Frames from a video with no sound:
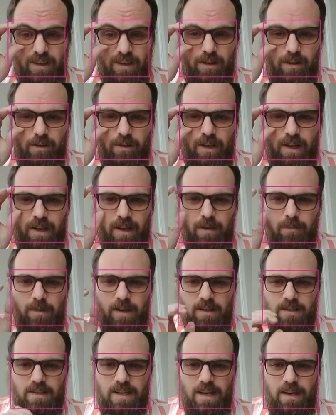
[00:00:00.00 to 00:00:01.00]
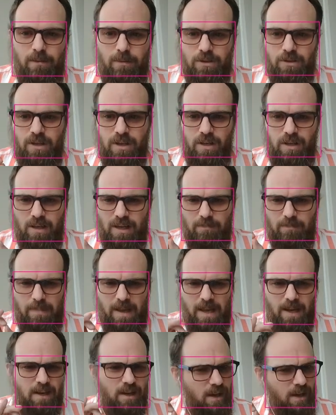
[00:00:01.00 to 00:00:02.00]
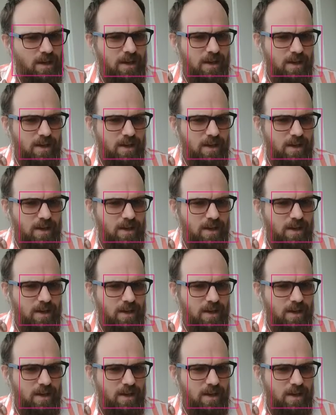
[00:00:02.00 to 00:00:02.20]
okay, am I damaging bad guy